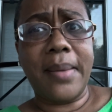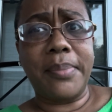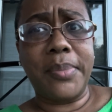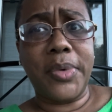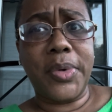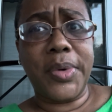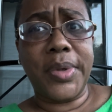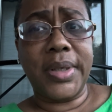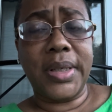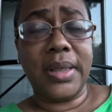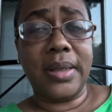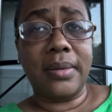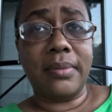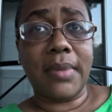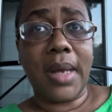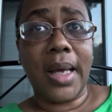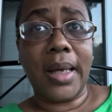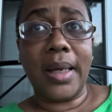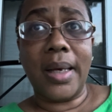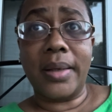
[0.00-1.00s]
morning
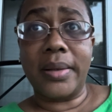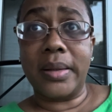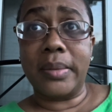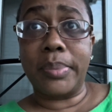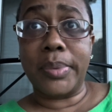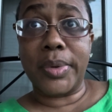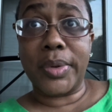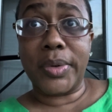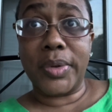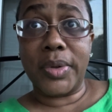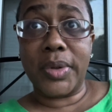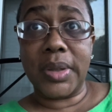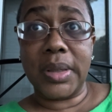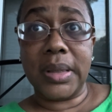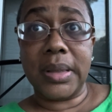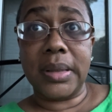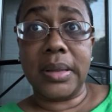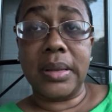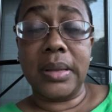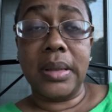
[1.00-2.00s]
I got up early.
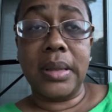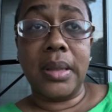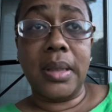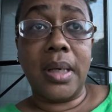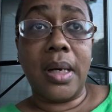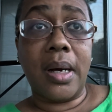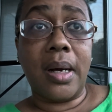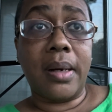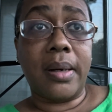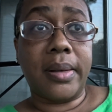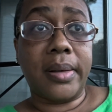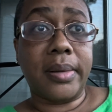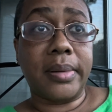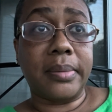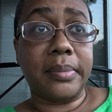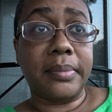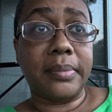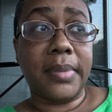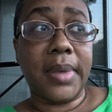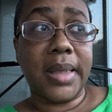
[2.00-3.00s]

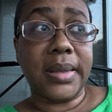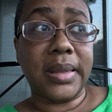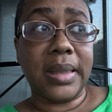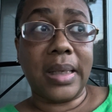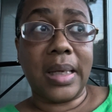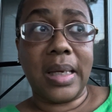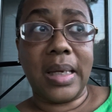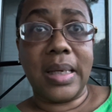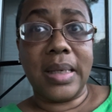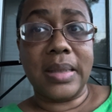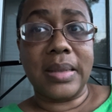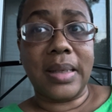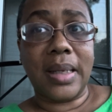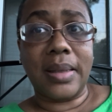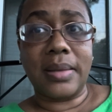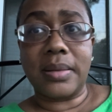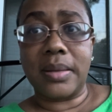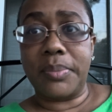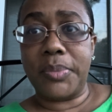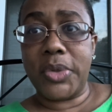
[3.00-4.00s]
Um, I think I had
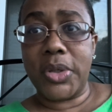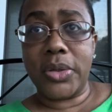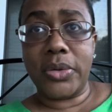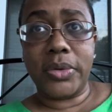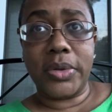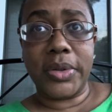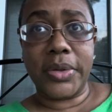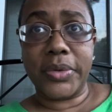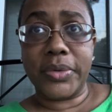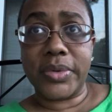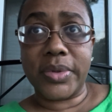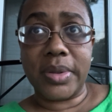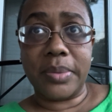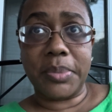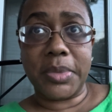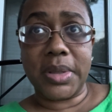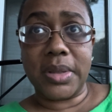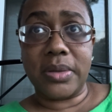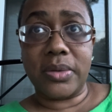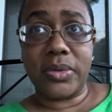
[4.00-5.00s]
like some yogurt or
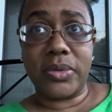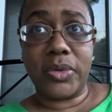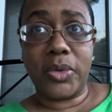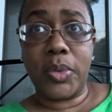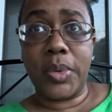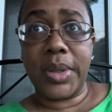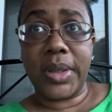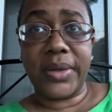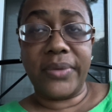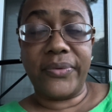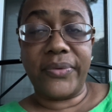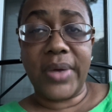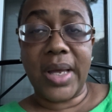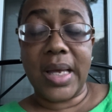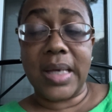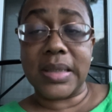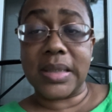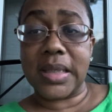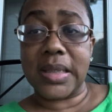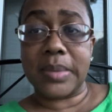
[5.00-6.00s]
something quick and
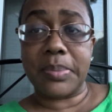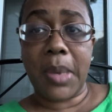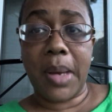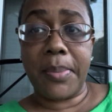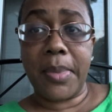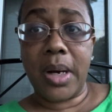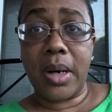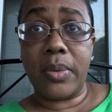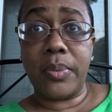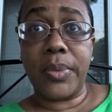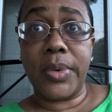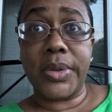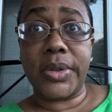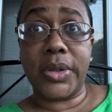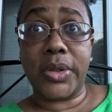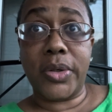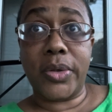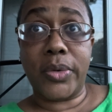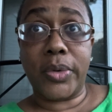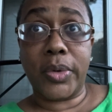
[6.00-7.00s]
fast because my mom wanted to
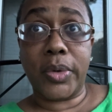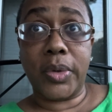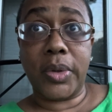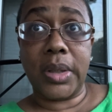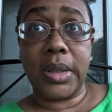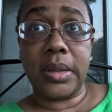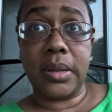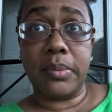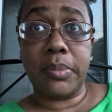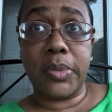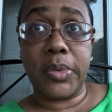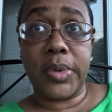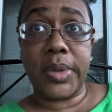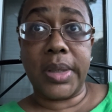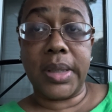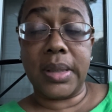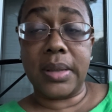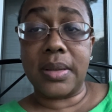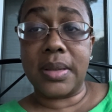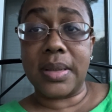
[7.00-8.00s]
go early in the
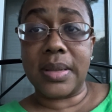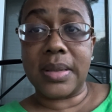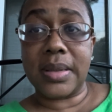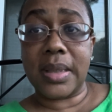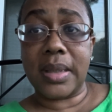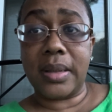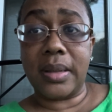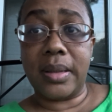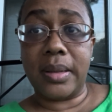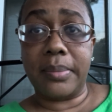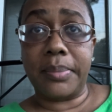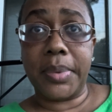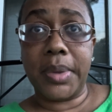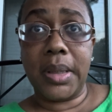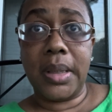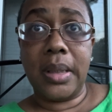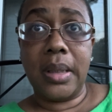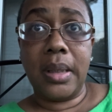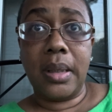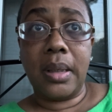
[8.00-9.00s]
morning to set up
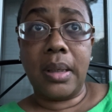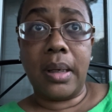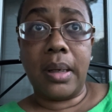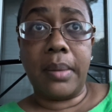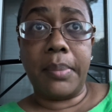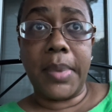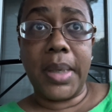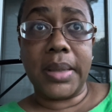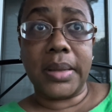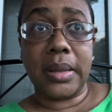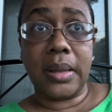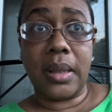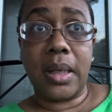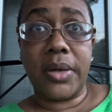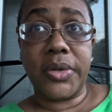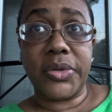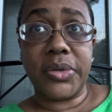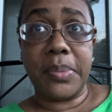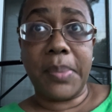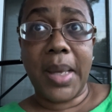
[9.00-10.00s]
um, at the
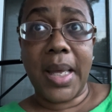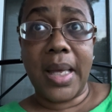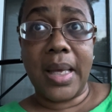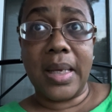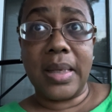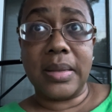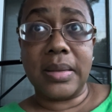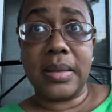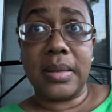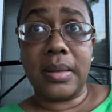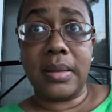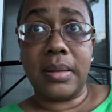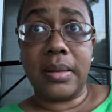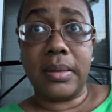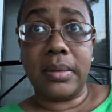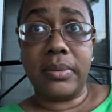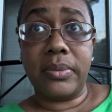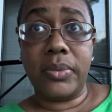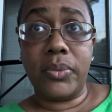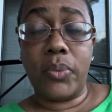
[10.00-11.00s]
laundromat to
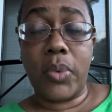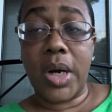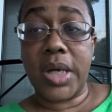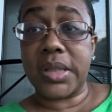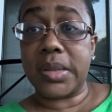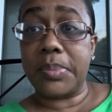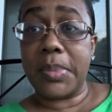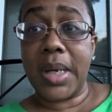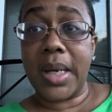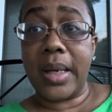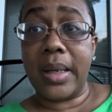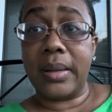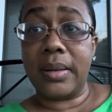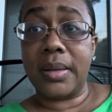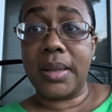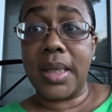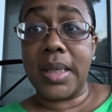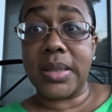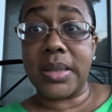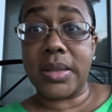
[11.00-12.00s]
wash my
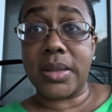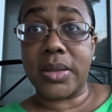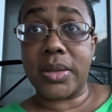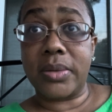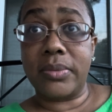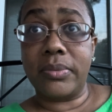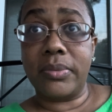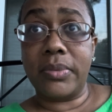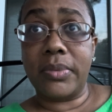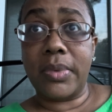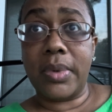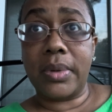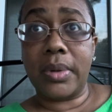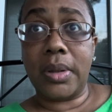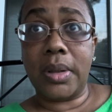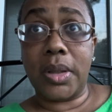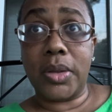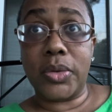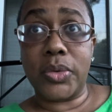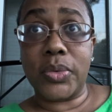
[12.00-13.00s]
cousin's
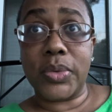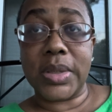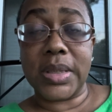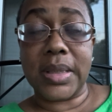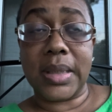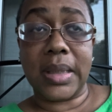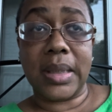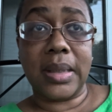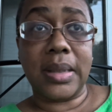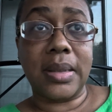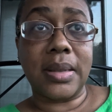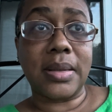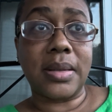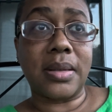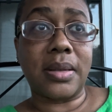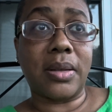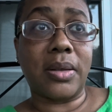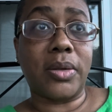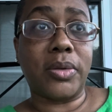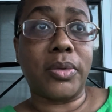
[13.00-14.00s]
clothes and things. So